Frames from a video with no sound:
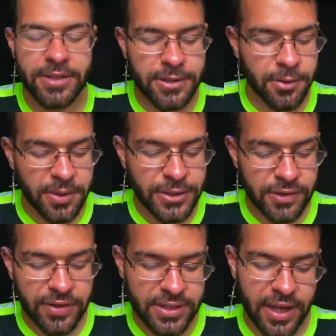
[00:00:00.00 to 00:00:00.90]
And so once
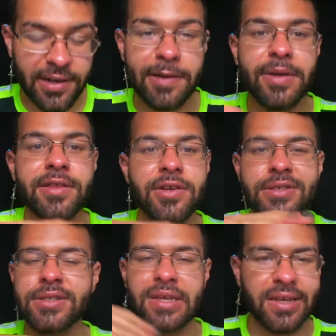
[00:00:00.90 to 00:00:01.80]
you reach that limit, then you're
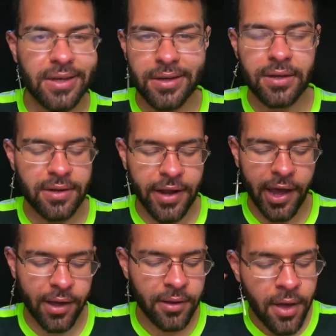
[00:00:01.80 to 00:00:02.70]
just like, eh,
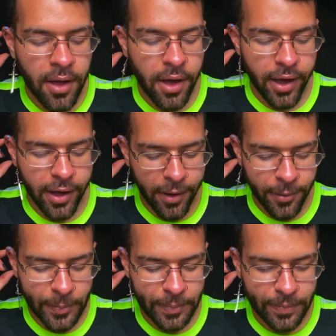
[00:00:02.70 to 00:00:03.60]
nah.
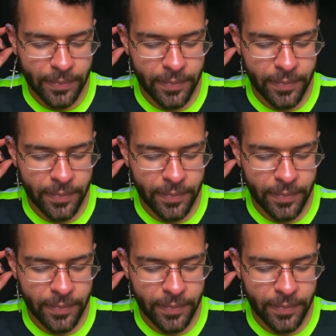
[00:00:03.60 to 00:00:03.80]
Um,